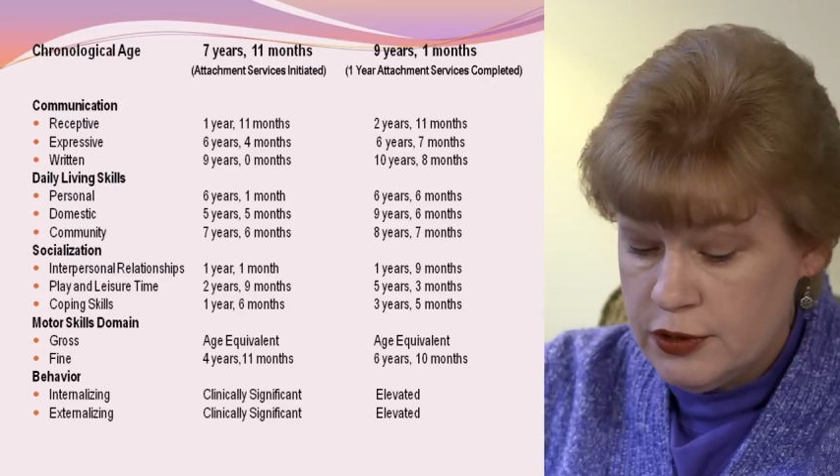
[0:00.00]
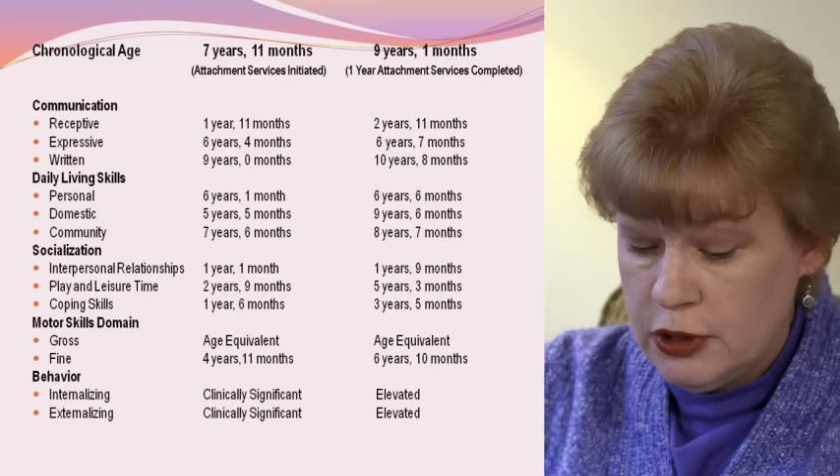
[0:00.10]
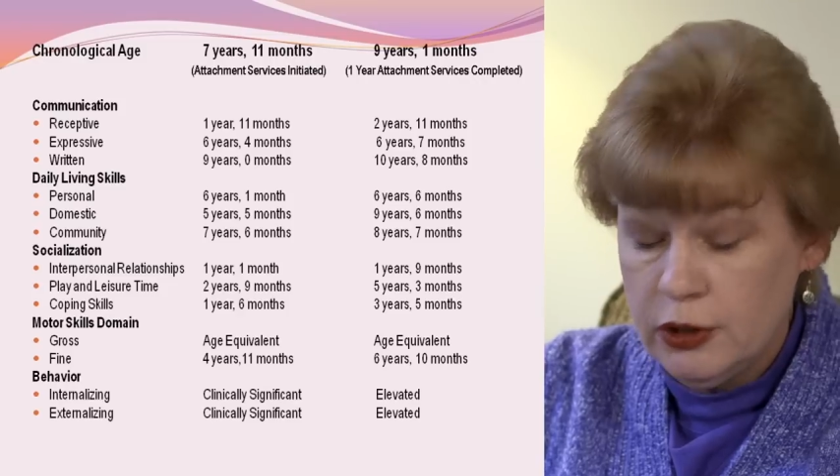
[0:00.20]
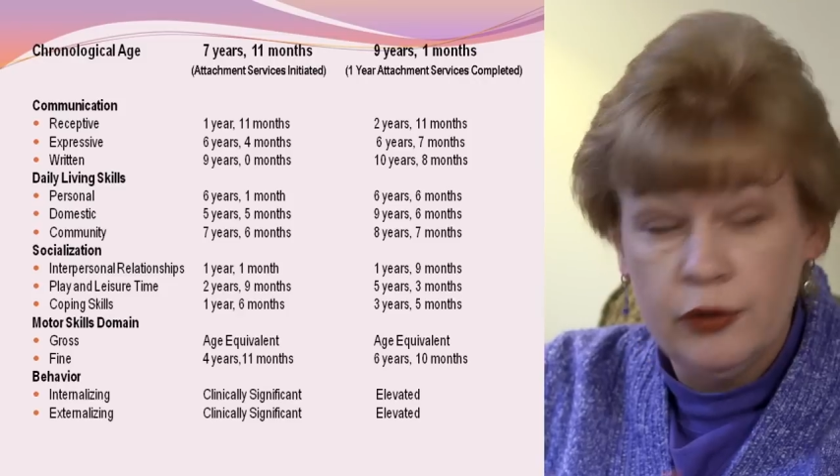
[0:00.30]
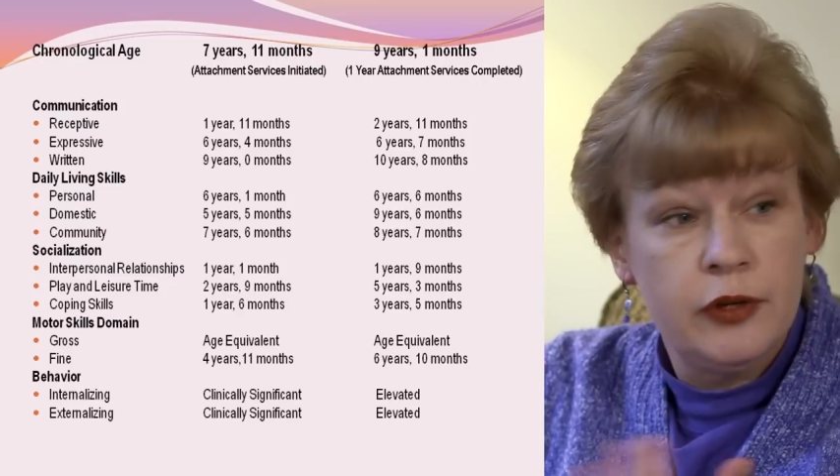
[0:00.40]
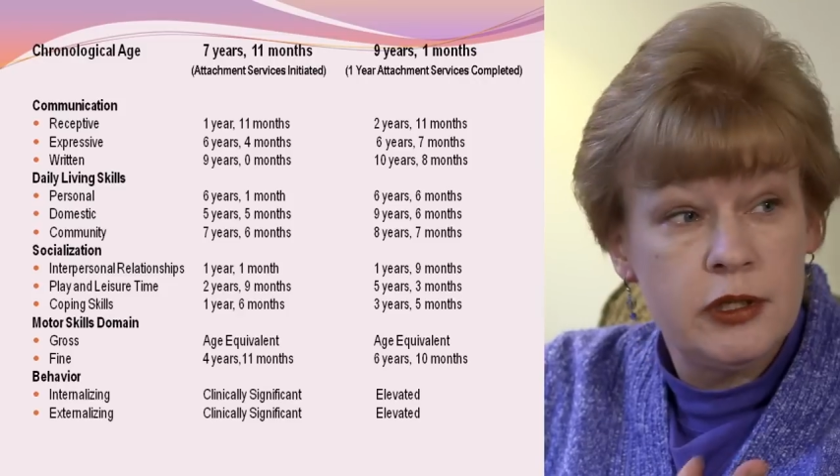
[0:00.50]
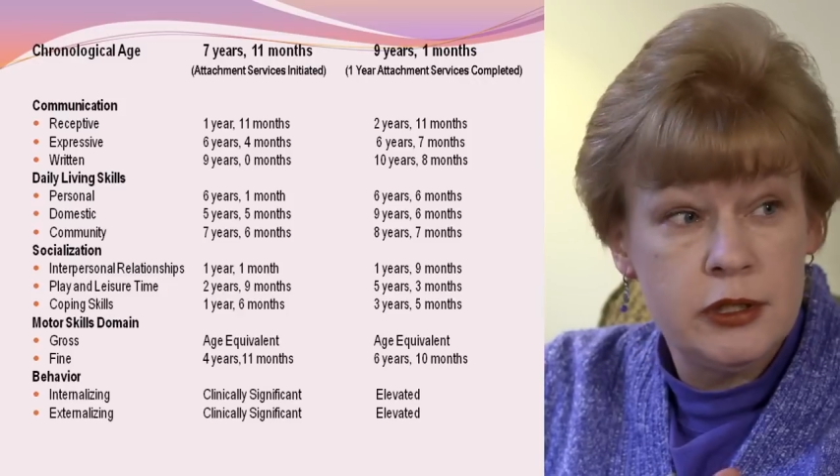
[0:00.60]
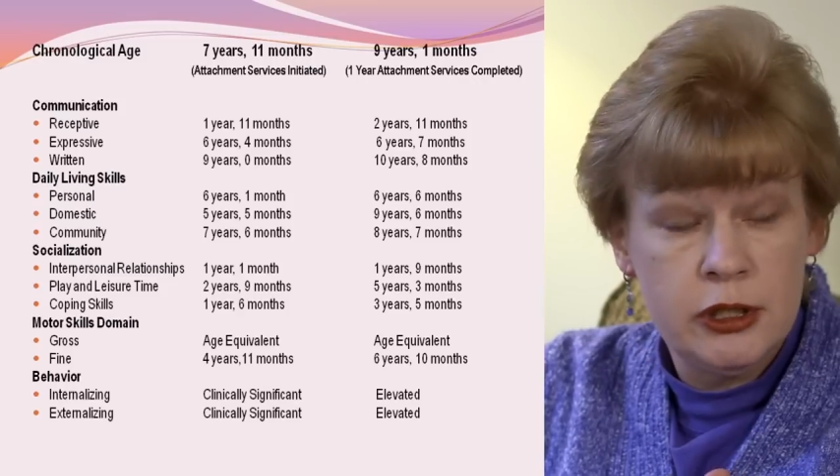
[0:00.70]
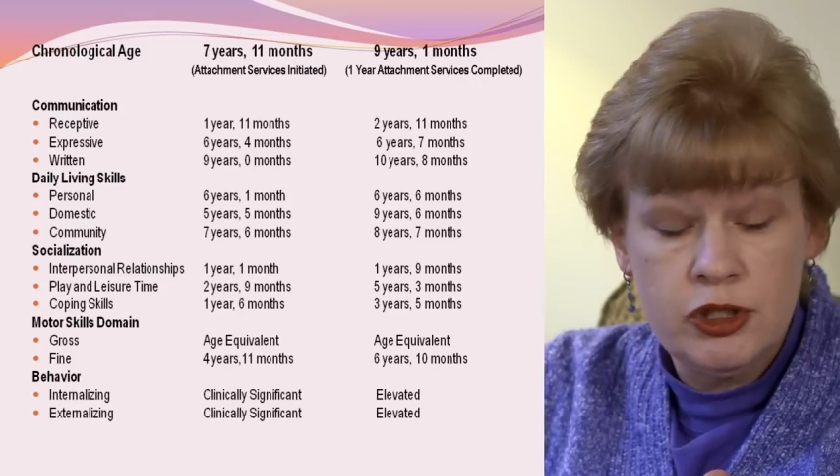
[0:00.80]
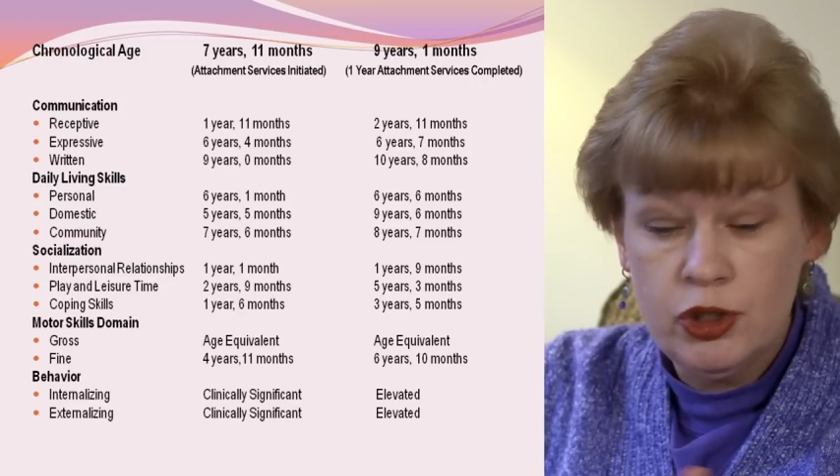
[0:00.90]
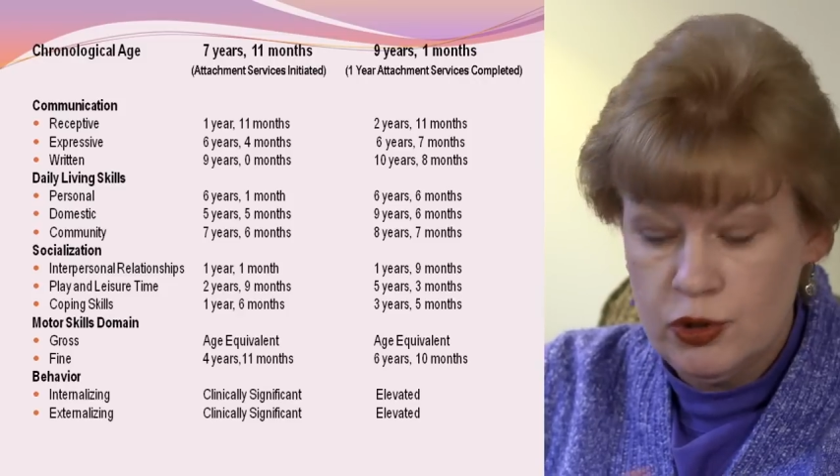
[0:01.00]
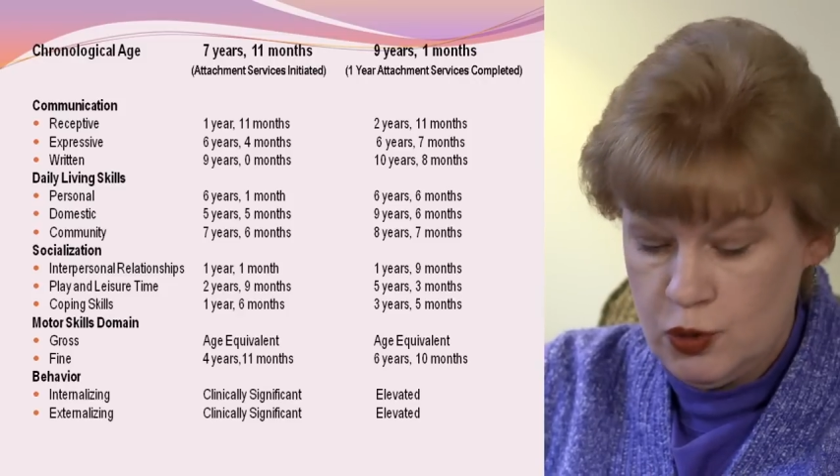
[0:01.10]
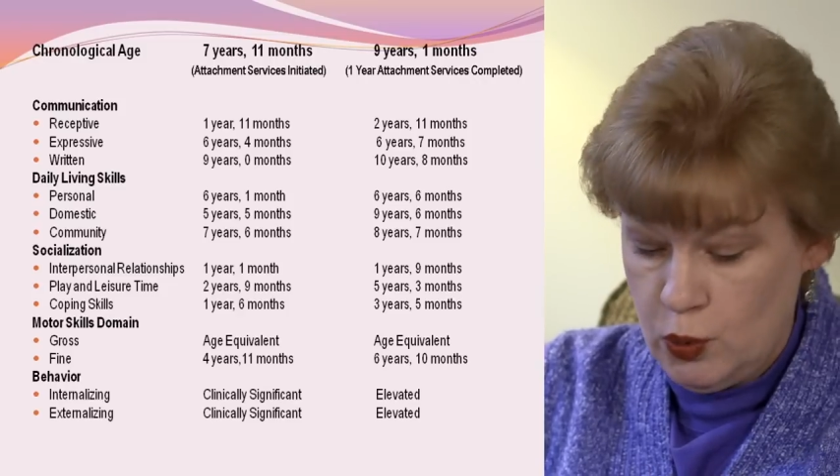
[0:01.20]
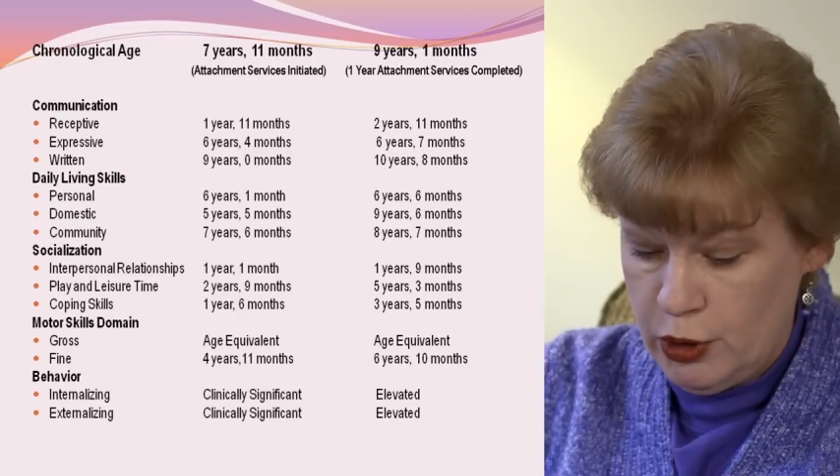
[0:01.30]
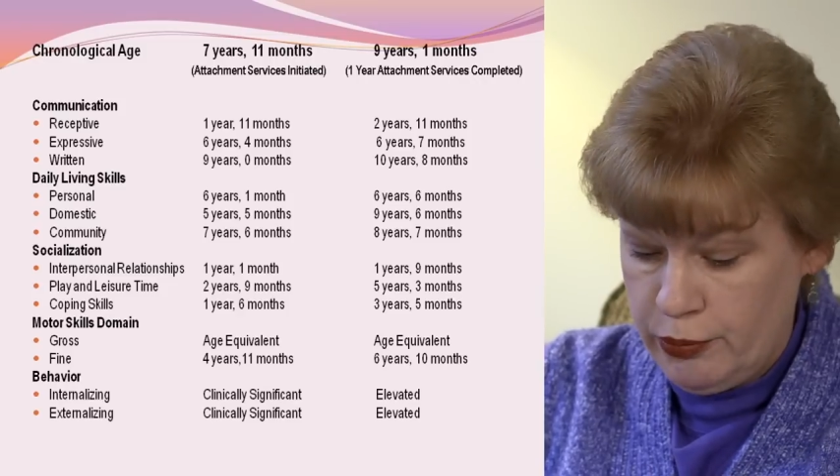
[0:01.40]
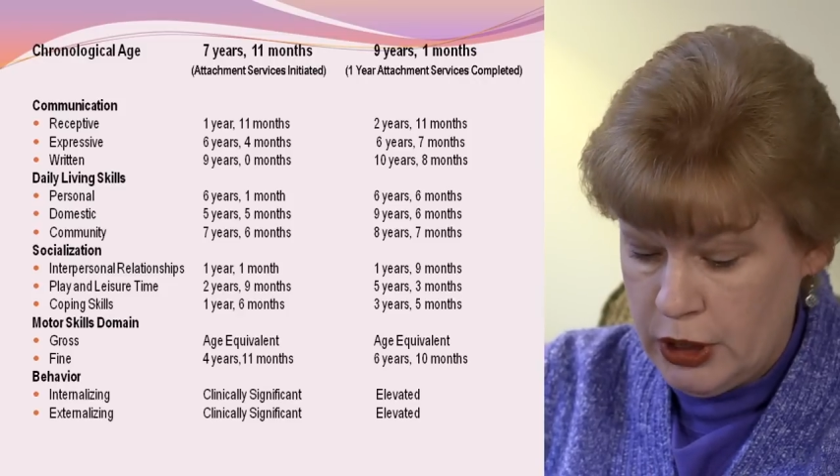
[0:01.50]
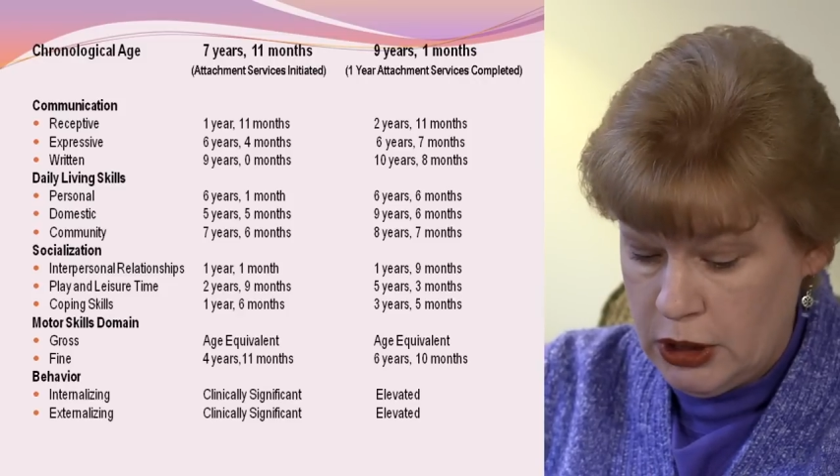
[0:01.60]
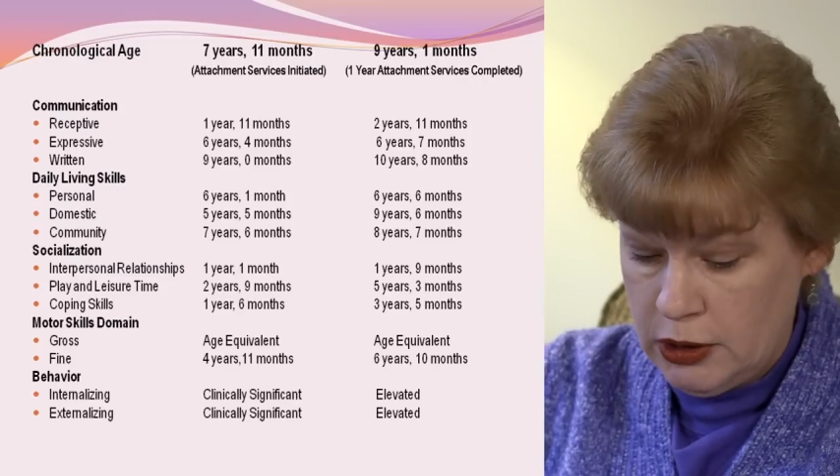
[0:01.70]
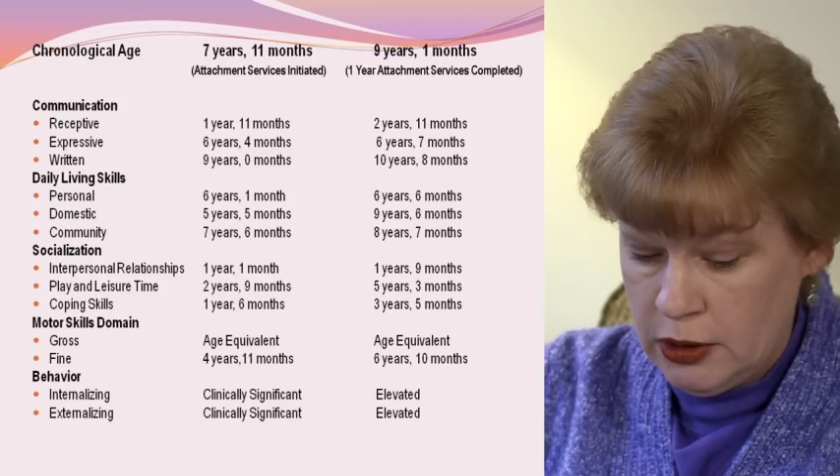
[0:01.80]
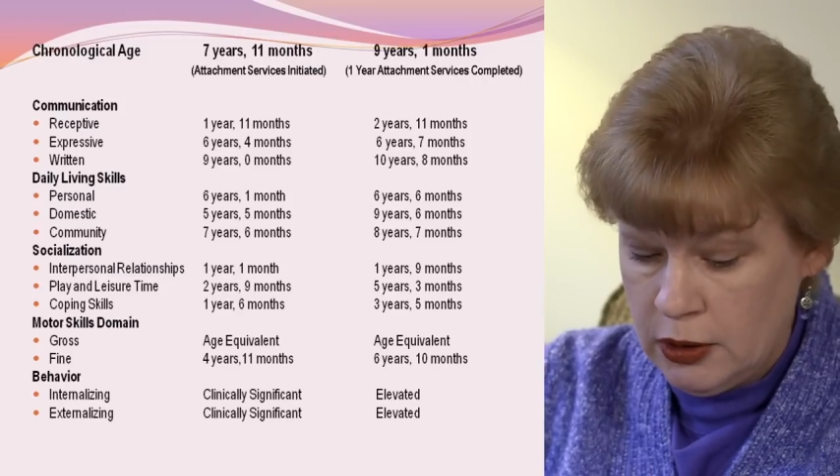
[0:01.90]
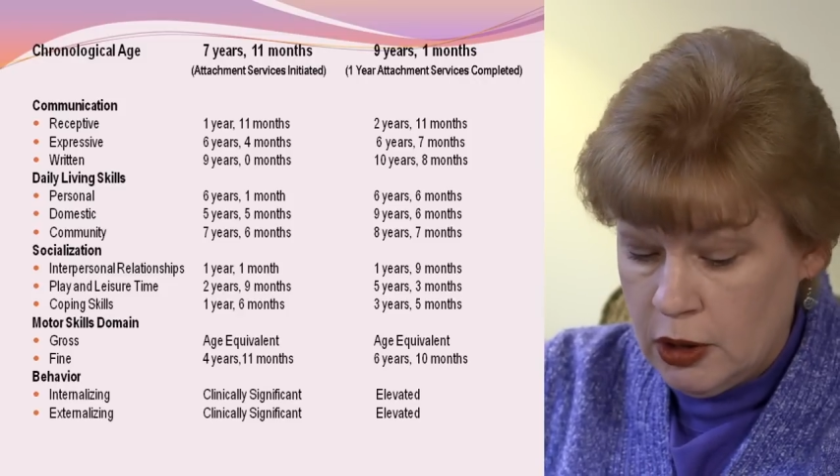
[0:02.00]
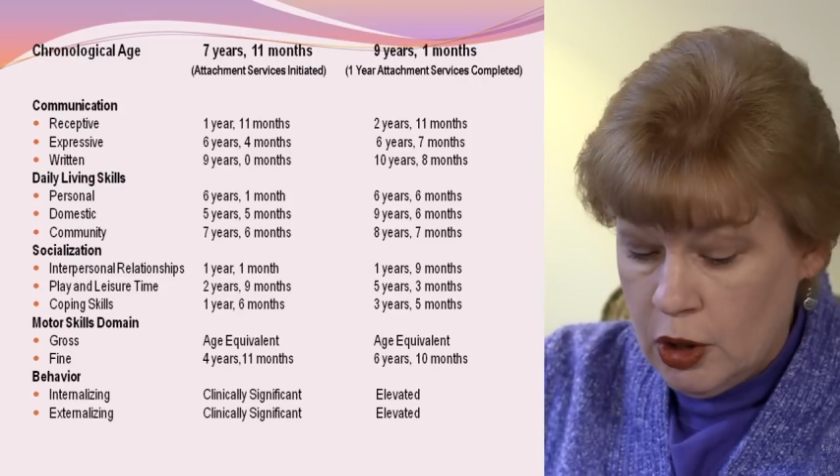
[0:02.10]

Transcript: skills at 6 years, 1 month.